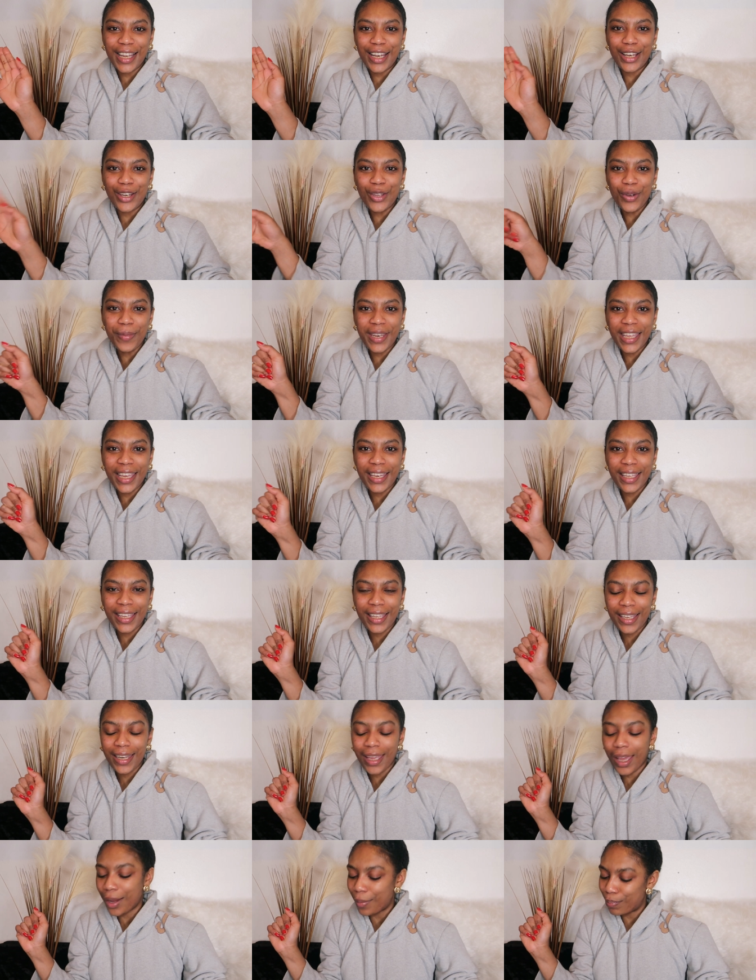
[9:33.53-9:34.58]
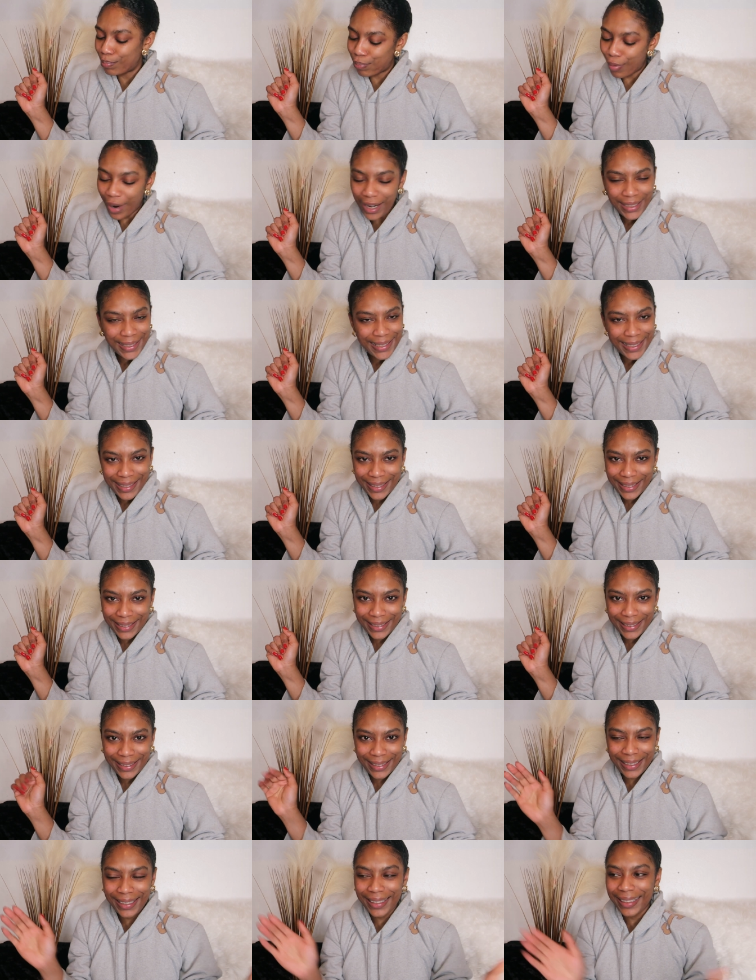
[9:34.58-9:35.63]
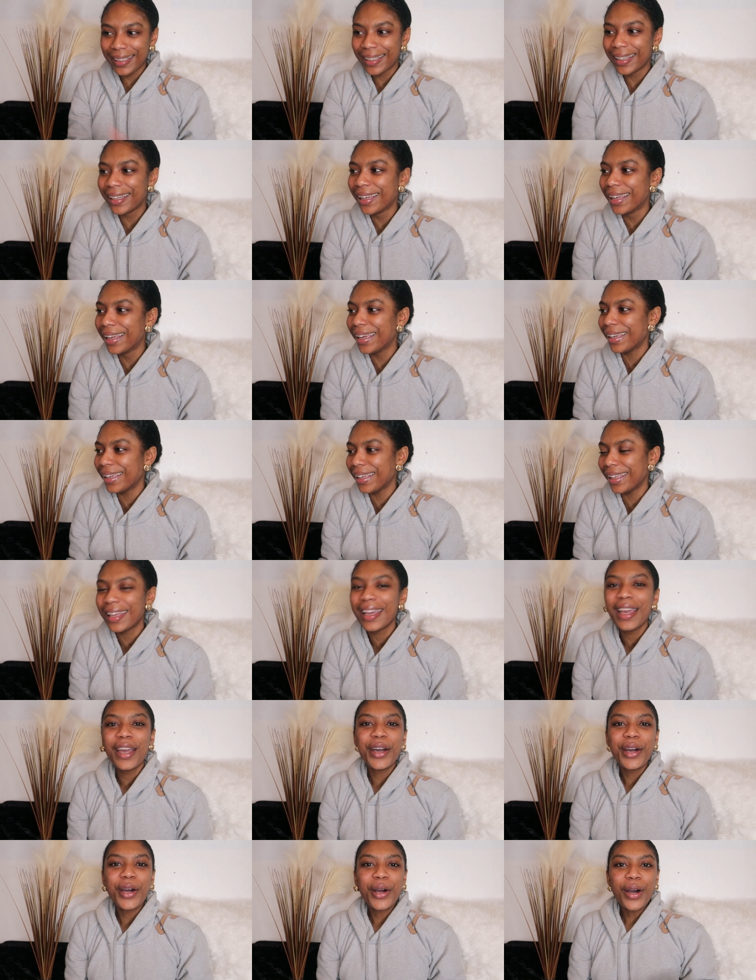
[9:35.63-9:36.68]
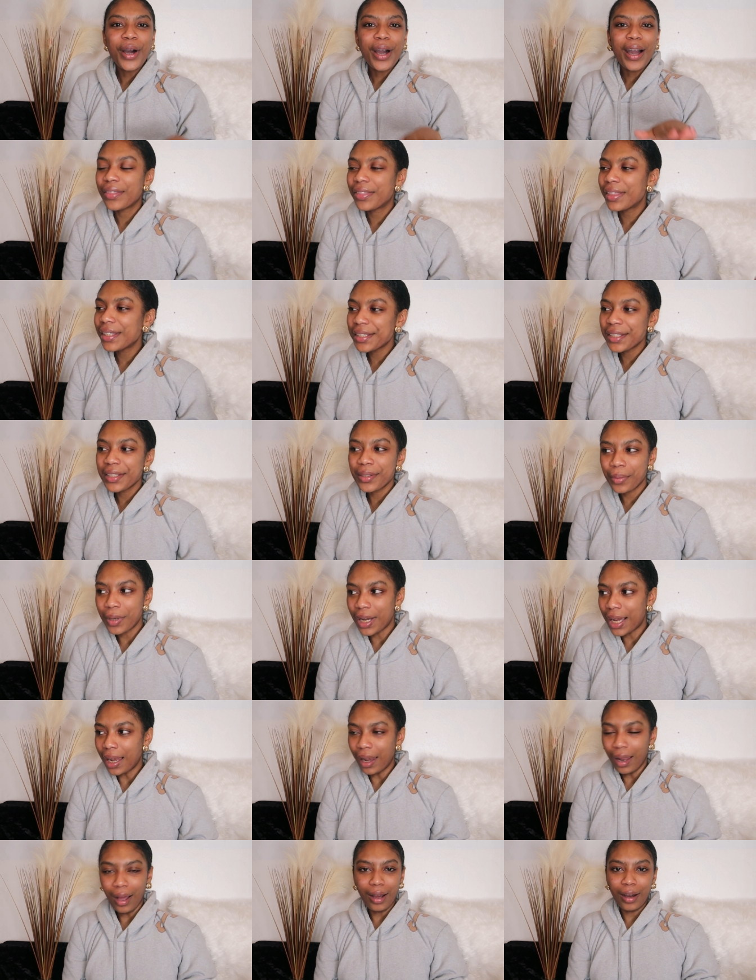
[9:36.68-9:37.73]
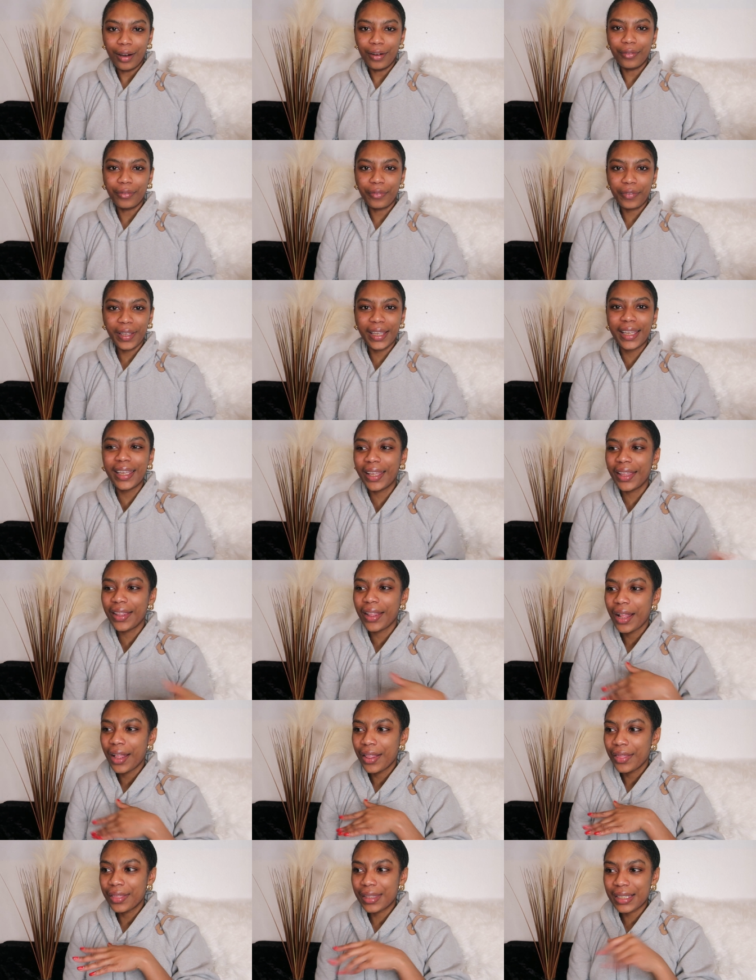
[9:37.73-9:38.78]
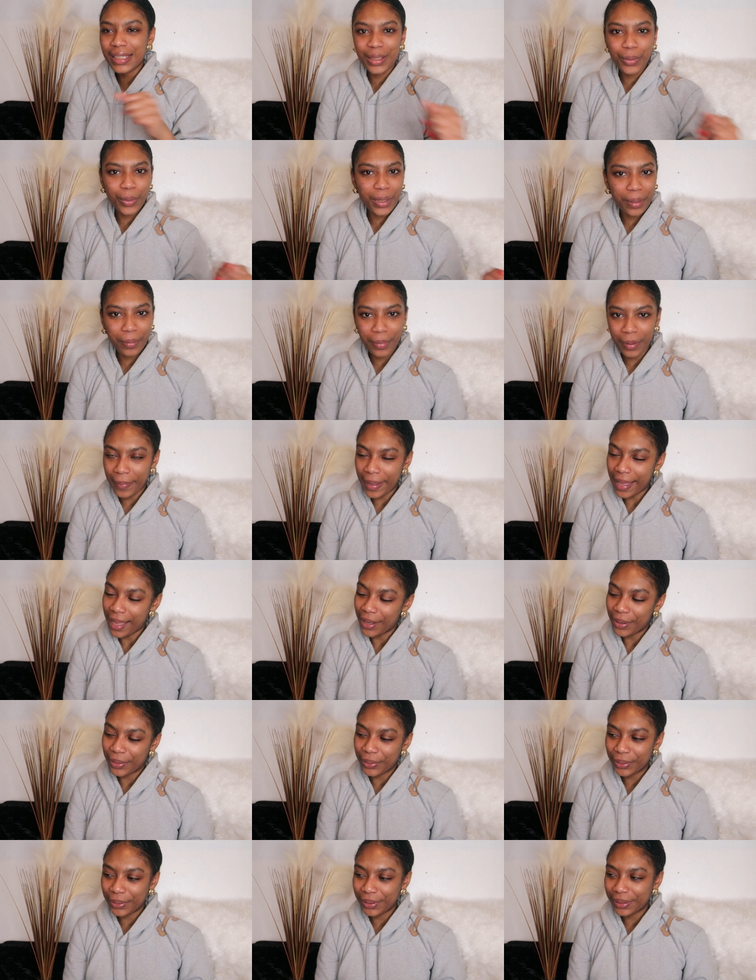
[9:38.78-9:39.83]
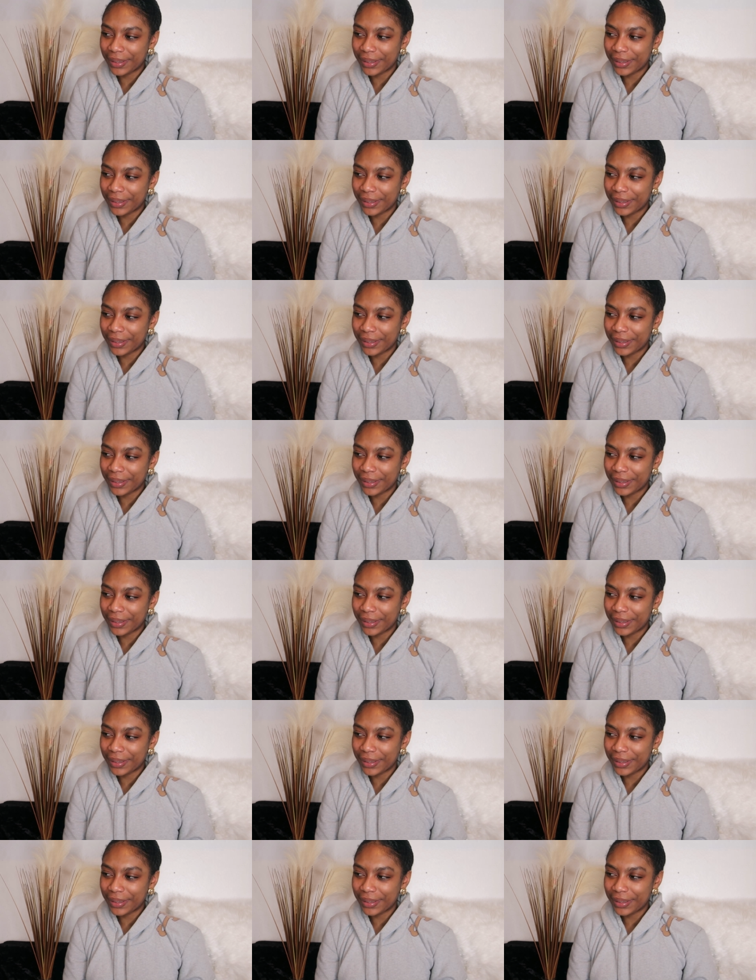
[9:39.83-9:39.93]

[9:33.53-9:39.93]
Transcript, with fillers: Illuminated, brightened. This is what I love. This is what I'm about.